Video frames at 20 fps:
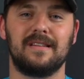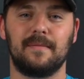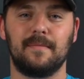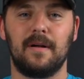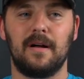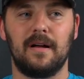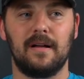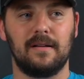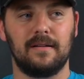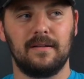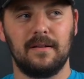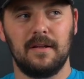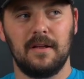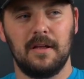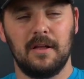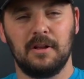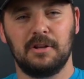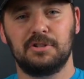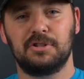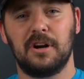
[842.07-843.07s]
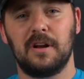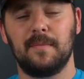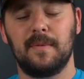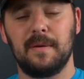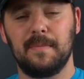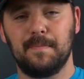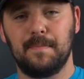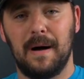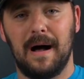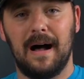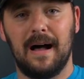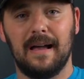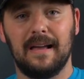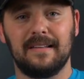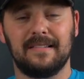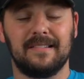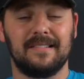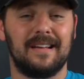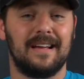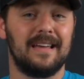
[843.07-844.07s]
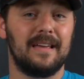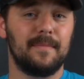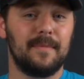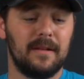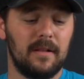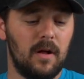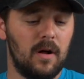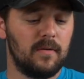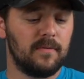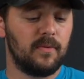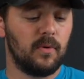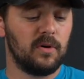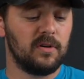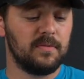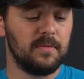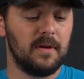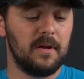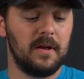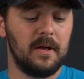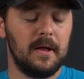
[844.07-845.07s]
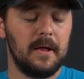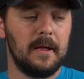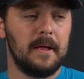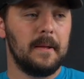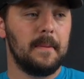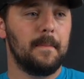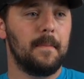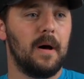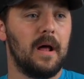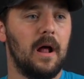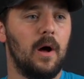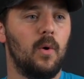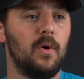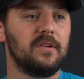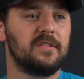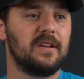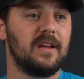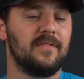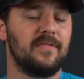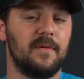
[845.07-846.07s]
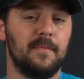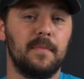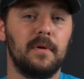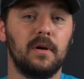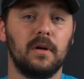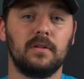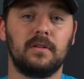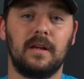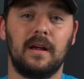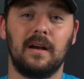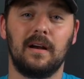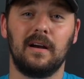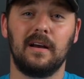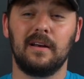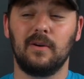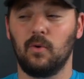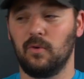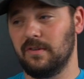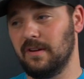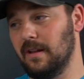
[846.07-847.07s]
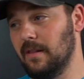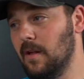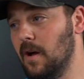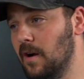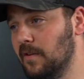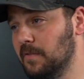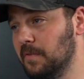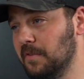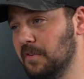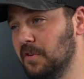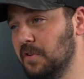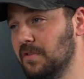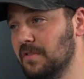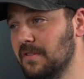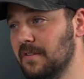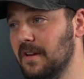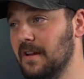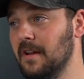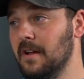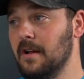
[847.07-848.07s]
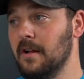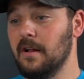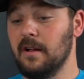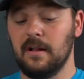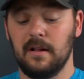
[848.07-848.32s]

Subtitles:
I'm not trying to be biased because I am in law enforcement, but I always say if the military, say law enforcement uses it,